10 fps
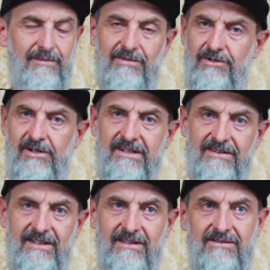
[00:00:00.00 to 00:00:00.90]
side of
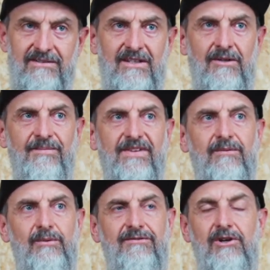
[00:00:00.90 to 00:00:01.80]
things,
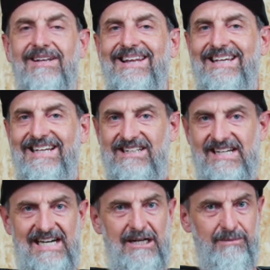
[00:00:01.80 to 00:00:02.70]
we've got lead
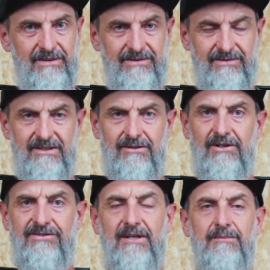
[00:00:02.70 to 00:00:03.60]
carpenters
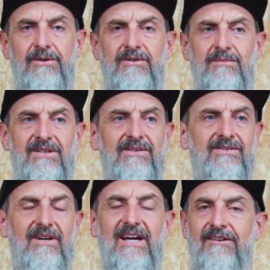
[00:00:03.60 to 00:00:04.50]
across our building business.
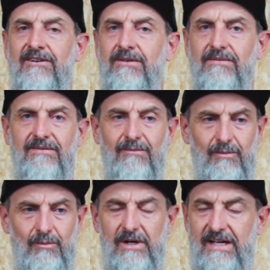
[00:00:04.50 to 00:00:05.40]
So
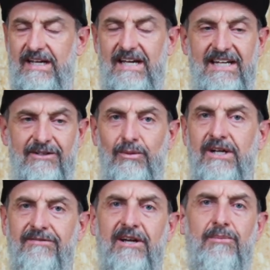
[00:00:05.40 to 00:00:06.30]
each
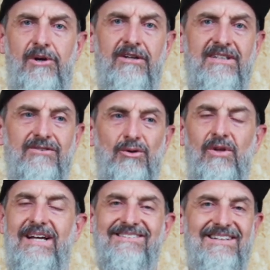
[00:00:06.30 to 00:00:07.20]
one of our projects
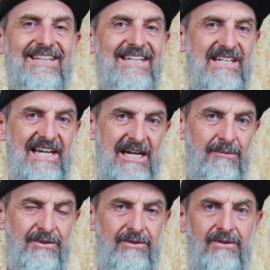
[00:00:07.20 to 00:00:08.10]
all has a lead
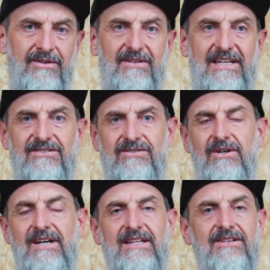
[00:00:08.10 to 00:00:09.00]
carpenter on that
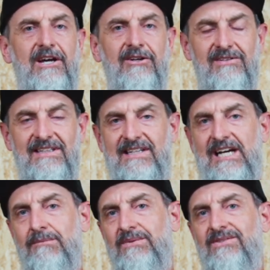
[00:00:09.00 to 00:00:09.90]
site. And then those lead
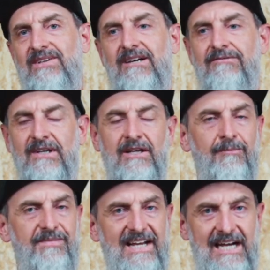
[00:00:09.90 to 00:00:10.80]
carpenters have
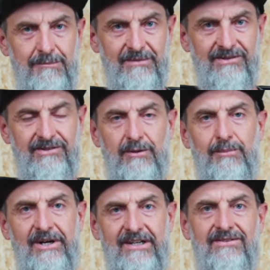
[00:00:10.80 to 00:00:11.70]
carpenters and
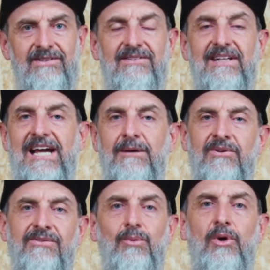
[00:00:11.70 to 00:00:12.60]
apprentices and
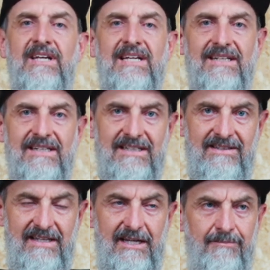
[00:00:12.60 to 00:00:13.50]
laborers working
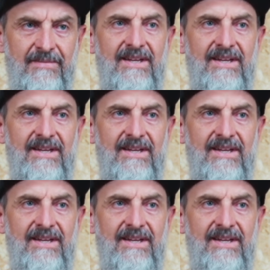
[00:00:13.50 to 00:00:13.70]
underneath them.